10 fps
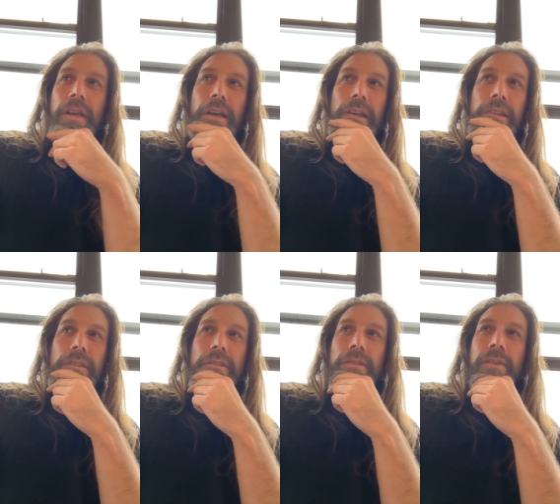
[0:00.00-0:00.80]
uh,
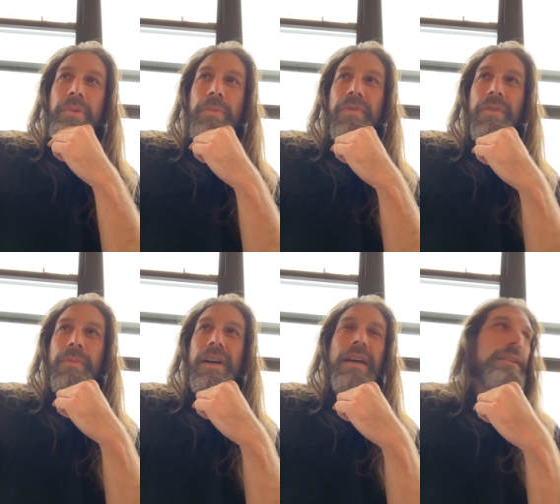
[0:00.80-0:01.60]
the people in
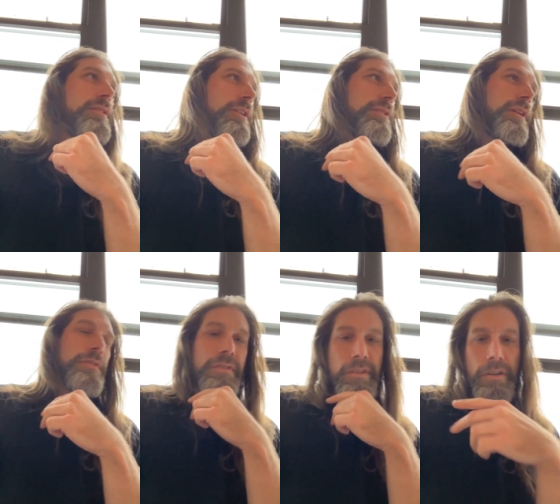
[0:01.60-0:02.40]
Vermont. Darn
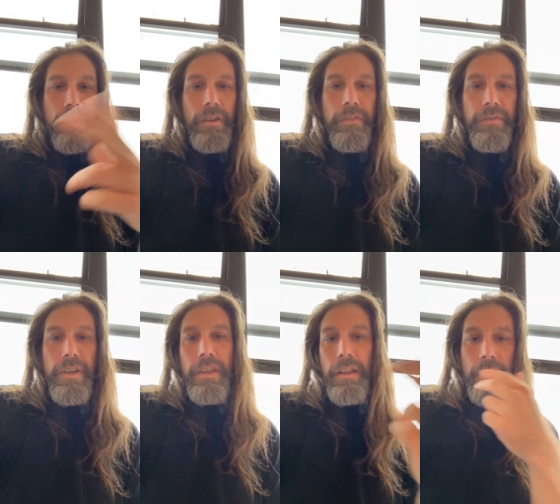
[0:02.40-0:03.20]
tough, darn tough.
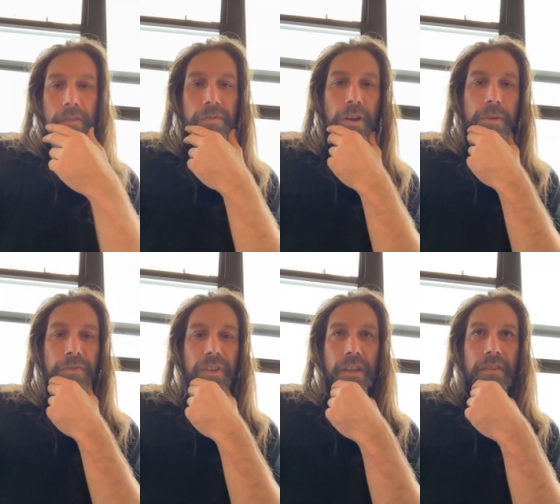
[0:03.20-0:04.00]
And then the Farm
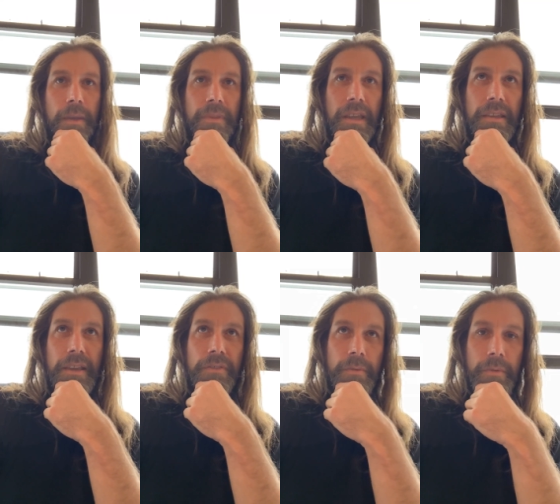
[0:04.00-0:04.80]
to Feet, same thing.
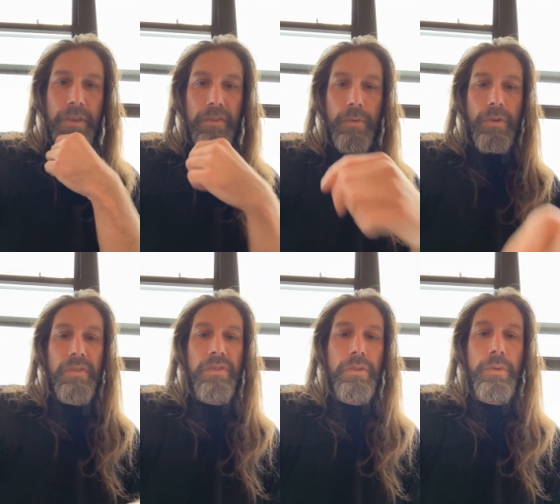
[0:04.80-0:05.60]
They have some amazing
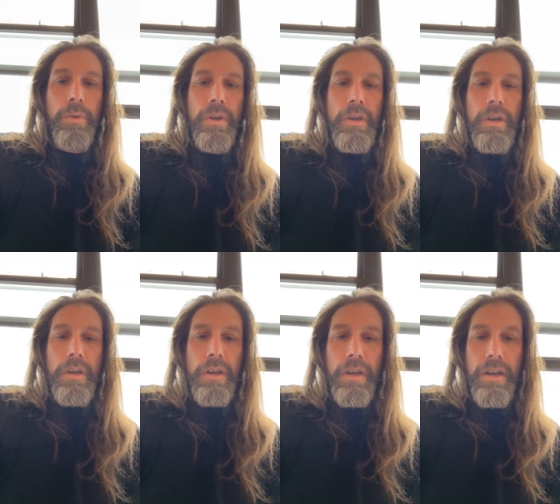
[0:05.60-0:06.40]
ones too.
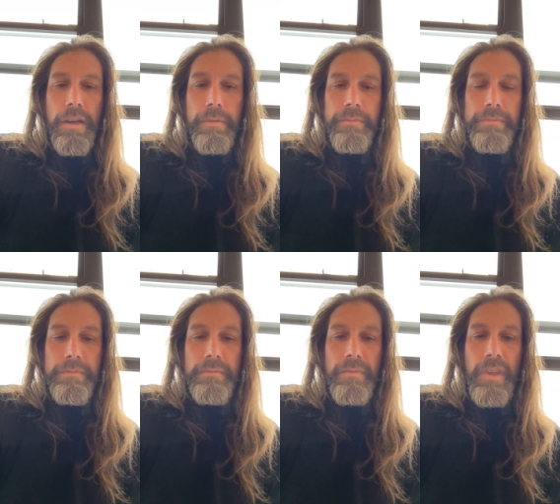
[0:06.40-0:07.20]
Um,
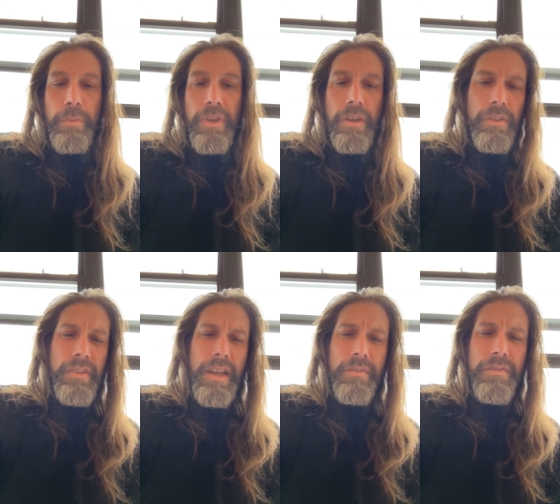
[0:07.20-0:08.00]
but you
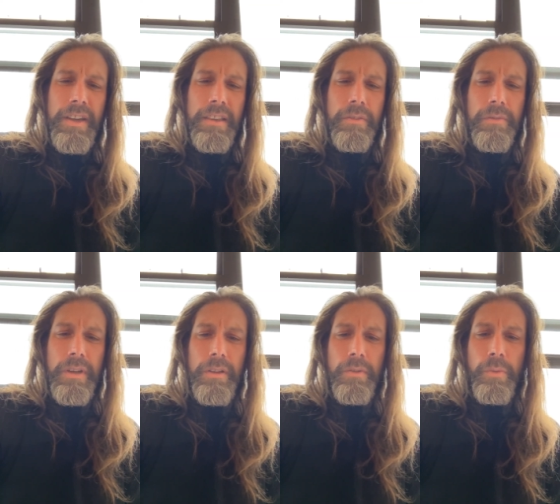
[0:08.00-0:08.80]
just gotta find the
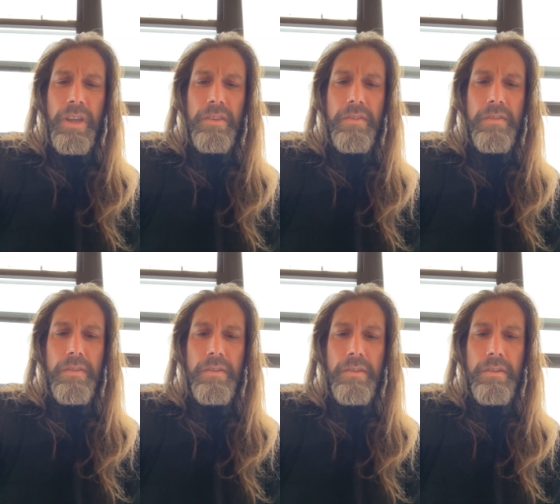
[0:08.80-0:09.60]
right
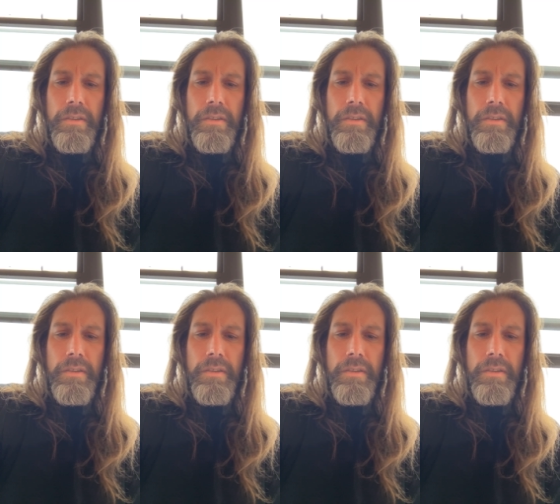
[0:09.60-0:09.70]
weights.